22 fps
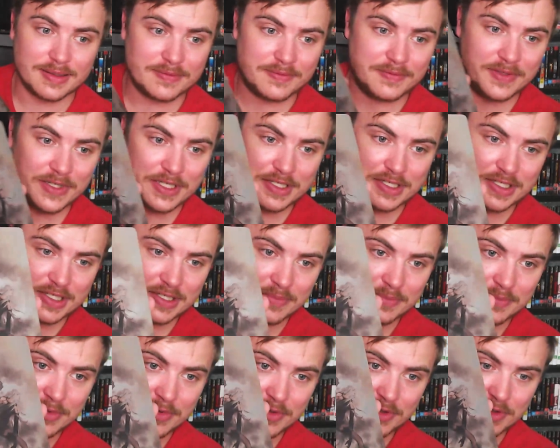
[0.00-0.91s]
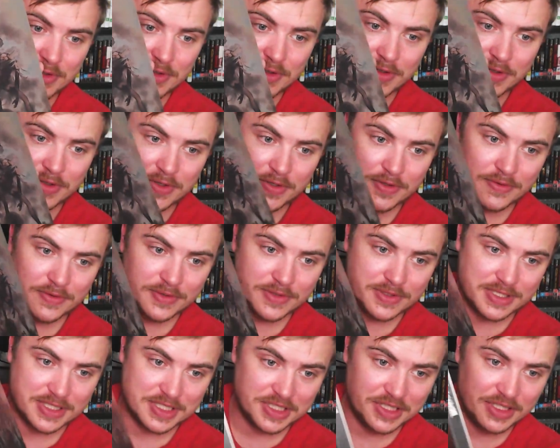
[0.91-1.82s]
Features a beautiful
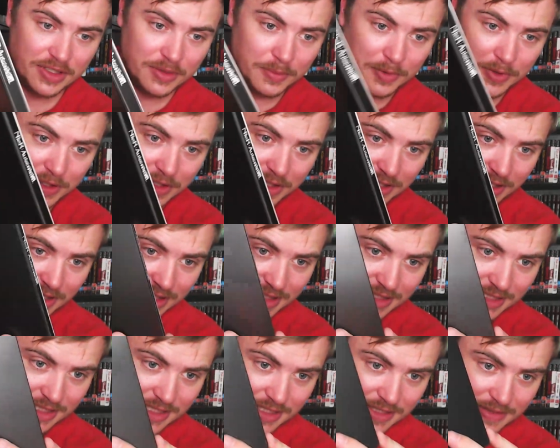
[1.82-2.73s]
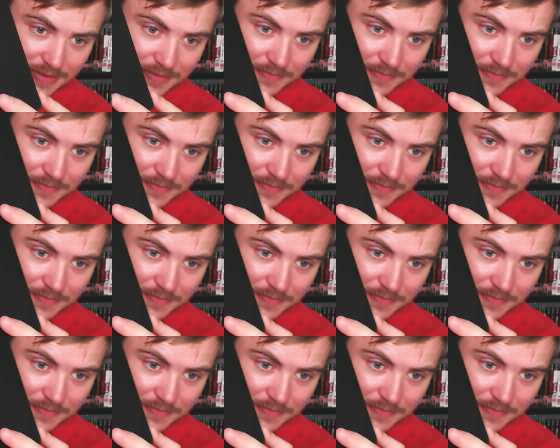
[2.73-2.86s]
Steelbook, guys.